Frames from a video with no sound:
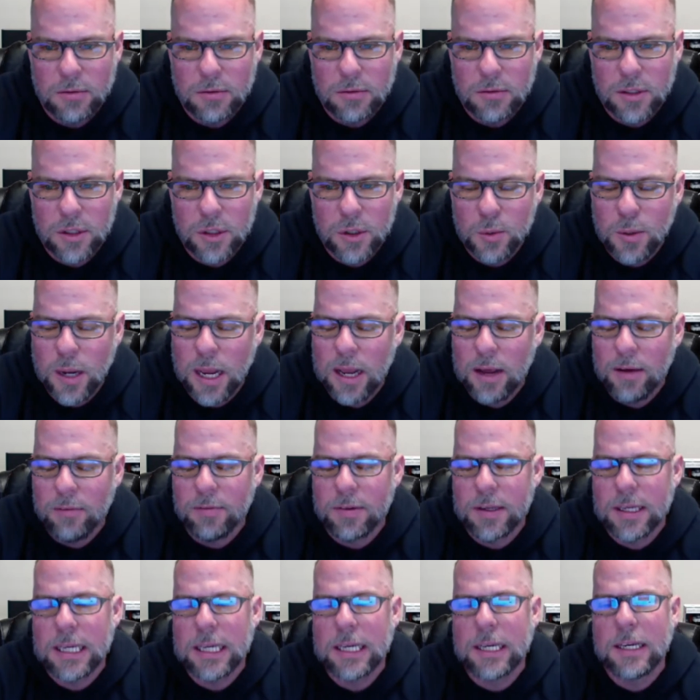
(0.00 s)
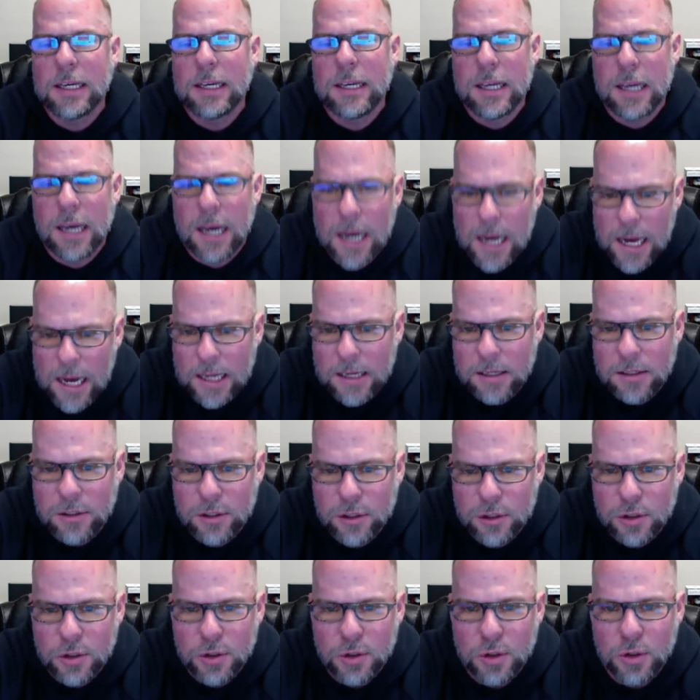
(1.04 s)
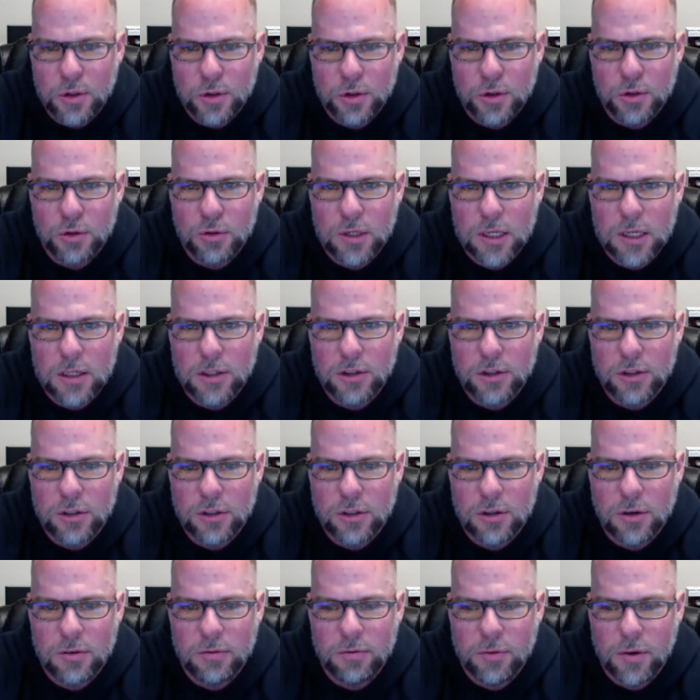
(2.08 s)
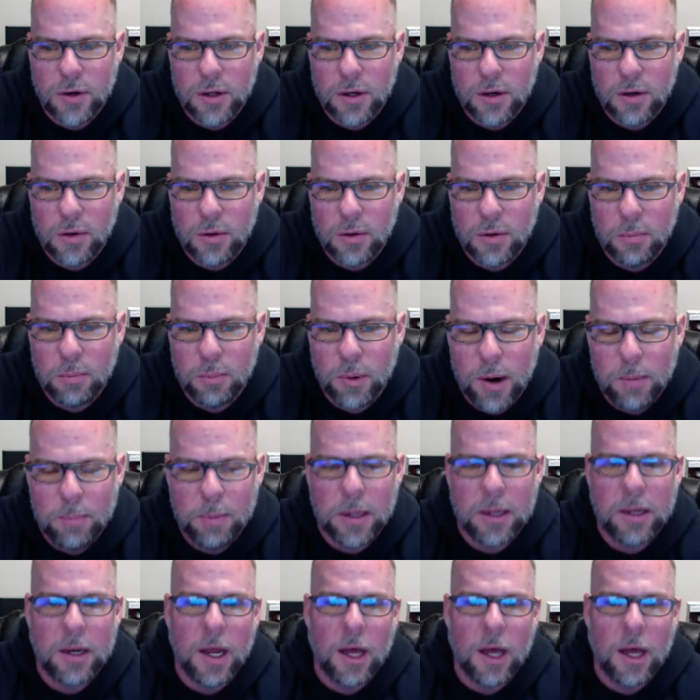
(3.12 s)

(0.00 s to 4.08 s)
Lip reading: You have got to do your due diligence up front on the property.